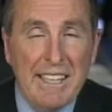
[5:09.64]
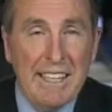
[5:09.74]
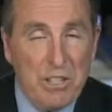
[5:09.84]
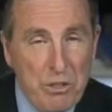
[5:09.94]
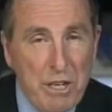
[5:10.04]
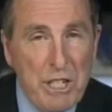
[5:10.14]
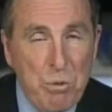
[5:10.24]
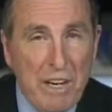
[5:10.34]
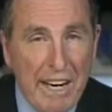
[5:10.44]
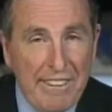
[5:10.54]
In a strange
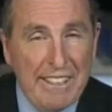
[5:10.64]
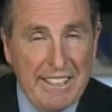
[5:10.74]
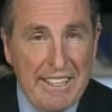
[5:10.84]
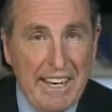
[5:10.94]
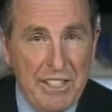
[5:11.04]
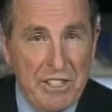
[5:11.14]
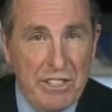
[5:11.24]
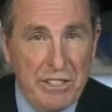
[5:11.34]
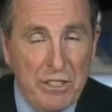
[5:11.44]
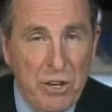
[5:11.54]
way, I think yes.
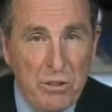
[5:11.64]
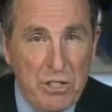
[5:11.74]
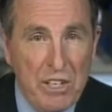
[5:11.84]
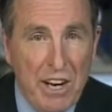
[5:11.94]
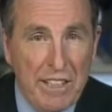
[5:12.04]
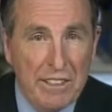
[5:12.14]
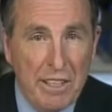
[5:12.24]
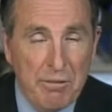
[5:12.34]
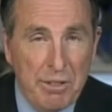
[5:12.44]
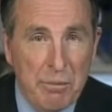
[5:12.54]
You don't sign
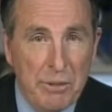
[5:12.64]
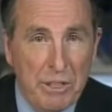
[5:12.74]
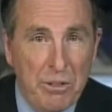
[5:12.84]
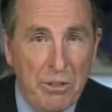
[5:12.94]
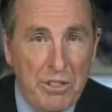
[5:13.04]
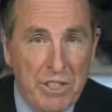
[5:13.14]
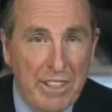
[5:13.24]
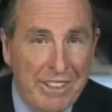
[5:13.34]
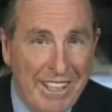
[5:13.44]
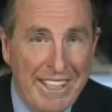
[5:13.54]
up for the Marine Corps
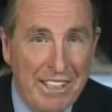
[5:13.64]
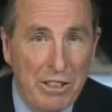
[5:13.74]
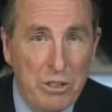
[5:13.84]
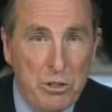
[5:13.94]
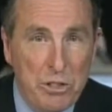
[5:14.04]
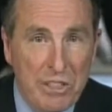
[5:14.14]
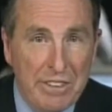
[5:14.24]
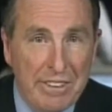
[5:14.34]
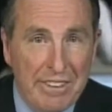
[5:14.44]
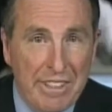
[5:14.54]
under any
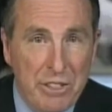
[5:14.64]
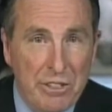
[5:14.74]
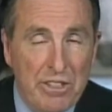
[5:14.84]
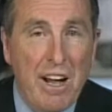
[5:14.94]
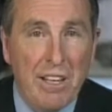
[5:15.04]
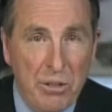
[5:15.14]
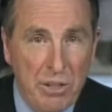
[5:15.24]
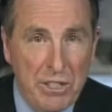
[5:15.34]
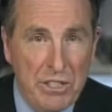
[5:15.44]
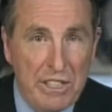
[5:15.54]
illusion that you're not
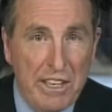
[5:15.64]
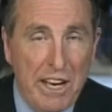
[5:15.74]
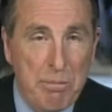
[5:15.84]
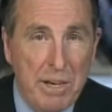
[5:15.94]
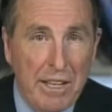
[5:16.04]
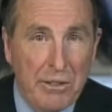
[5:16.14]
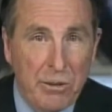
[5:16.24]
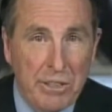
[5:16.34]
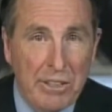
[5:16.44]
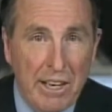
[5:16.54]
going to see combat
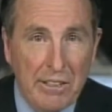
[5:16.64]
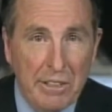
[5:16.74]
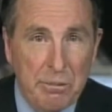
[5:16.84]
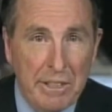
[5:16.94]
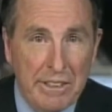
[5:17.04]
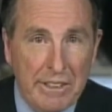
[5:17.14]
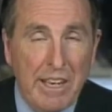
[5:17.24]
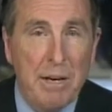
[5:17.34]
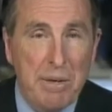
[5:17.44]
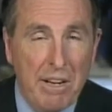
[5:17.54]
or you're not going to be in the
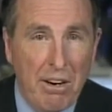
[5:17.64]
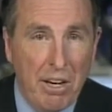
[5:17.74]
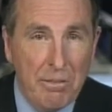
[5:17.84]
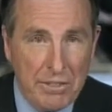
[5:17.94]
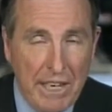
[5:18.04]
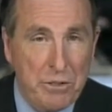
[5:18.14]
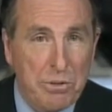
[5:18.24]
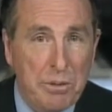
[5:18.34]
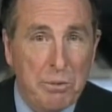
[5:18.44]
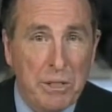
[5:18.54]
combat arms. That's
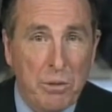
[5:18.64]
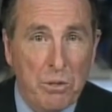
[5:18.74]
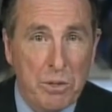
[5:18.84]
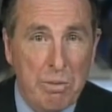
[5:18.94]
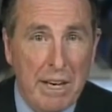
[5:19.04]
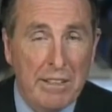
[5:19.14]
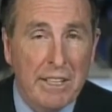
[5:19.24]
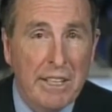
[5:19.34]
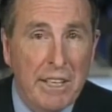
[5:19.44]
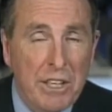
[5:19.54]
what the Marine Corps is about.
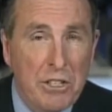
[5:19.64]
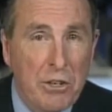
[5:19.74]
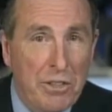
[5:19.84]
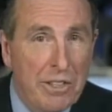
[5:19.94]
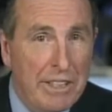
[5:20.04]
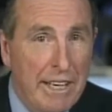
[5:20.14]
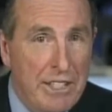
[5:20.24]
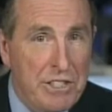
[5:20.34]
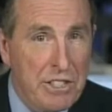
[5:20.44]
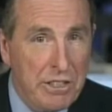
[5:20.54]
So in their
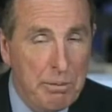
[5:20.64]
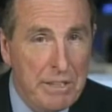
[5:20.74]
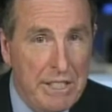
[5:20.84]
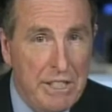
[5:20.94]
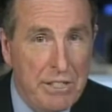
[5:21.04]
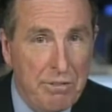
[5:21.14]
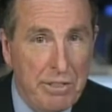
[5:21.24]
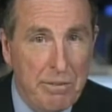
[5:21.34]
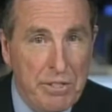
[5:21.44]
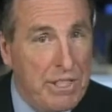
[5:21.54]
case, it's a little bit easier for
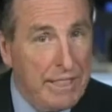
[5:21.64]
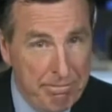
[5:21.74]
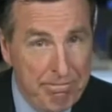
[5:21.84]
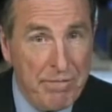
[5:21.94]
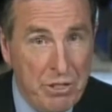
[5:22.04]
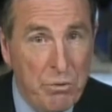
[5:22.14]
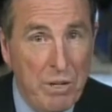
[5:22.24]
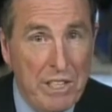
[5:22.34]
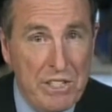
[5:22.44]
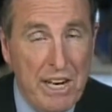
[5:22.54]
them to say, this is
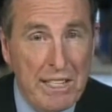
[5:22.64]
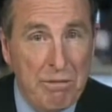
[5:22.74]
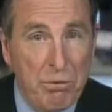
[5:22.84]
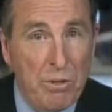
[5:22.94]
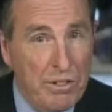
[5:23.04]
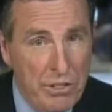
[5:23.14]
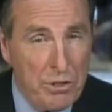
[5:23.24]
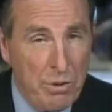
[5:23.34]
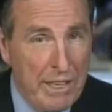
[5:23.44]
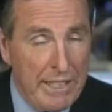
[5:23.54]
what I signed up for, this
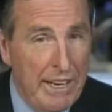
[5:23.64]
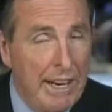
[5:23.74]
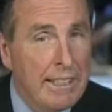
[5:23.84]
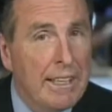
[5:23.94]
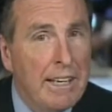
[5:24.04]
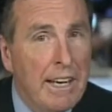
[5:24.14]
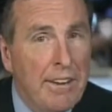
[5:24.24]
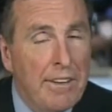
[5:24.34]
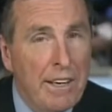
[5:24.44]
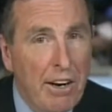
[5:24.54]
is what I got.
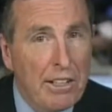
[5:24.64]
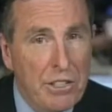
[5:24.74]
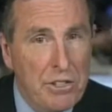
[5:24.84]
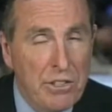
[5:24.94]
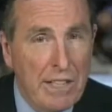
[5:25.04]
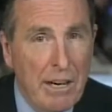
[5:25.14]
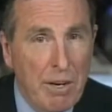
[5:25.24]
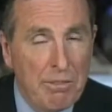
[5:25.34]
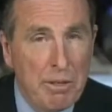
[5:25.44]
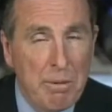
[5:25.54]
They are concerned,
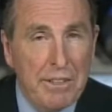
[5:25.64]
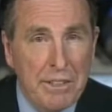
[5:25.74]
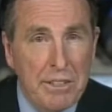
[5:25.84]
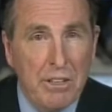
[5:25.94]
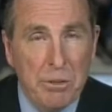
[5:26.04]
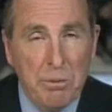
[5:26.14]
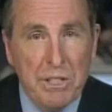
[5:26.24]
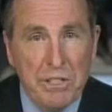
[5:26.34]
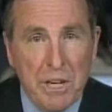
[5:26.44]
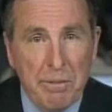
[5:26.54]
however, about the younger
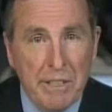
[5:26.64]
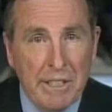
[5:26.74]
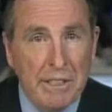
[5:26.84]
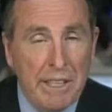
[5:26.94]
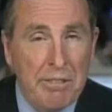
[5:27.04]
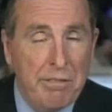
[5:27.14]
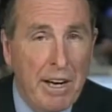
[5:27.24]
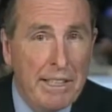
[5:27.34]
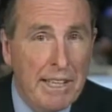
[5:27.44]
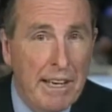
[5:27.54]
Marines coming in and
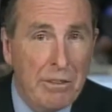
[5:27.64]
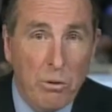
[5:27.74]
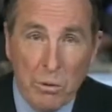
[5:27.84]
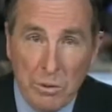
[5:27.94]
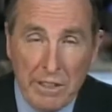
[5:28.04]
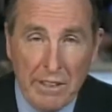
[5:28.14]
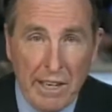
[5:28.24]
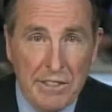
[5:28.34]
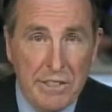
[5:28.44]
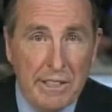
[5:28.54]
finding out or
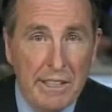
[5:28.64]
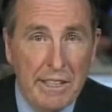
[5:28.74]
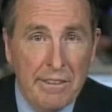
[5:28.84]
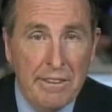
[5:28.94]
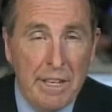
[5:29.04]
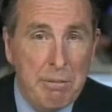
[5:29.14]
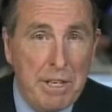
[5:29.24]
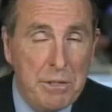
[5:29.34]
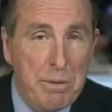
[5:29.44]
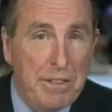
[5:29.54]
realizing that they
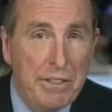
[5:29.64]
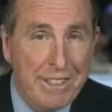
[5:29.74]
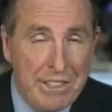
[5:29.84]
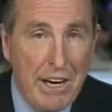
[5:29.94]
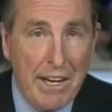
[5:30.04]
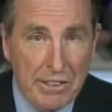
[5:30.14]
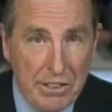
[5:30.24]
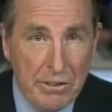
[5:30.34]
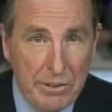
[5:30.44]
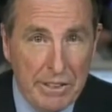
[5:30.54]
may spend their entire
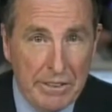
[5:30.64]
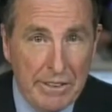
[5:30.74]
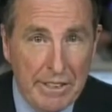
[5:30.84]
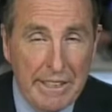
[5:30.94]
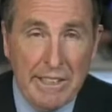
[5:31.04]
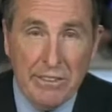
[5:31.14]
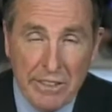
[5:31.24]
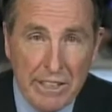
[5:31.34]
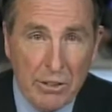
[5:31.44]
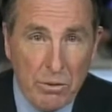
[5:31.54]
career either
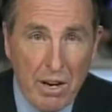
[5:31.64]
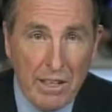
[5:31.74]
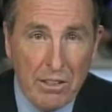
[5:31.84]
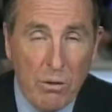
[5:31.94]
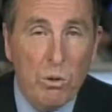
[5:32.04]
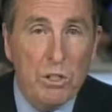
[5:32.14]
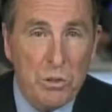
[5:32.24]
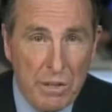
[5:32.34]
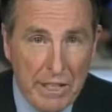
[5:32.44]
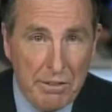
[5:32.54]
in Iraq or
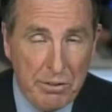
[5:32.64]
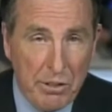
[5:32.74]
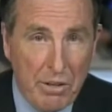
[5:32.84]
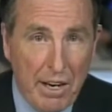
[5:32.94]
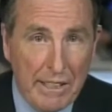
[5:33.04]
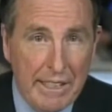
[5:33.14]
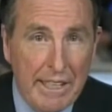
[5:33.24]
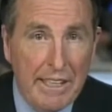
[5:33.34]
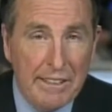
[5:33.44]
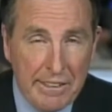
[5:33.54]
training for Iraq.
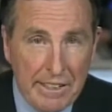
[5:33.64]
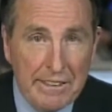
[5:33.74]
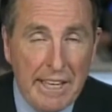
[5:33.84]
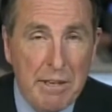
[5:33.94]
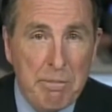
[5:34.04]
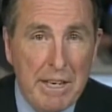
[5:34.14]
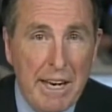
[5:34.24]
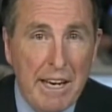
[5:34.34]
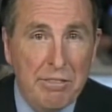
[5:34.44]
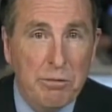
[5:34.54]
They think that may
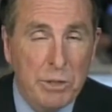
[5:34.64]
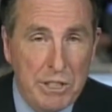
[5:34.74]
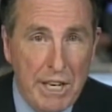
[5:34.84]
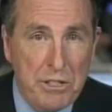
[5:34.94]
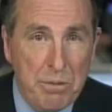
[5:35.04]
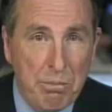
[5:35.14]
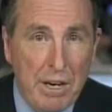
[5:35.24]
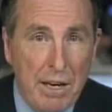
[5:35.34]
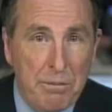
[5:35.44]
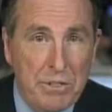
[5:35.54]
have retention
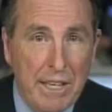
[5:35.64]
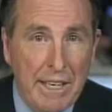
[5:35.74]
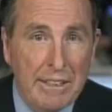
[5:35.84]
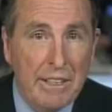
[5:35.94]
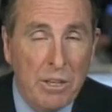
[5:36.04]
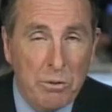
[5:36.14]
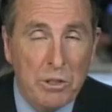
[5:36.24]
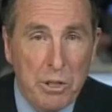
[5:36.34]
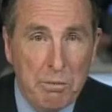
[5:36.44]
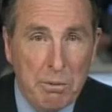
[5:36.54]
problems and
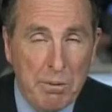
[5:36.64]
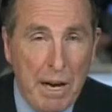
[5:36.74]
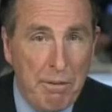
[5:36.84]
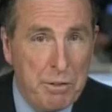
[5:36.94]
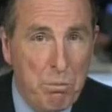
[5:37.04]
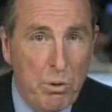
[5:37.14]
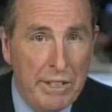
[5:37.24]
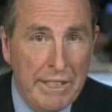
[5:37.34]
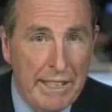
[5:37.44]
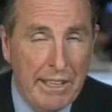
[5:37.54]
recruitment problems more than anything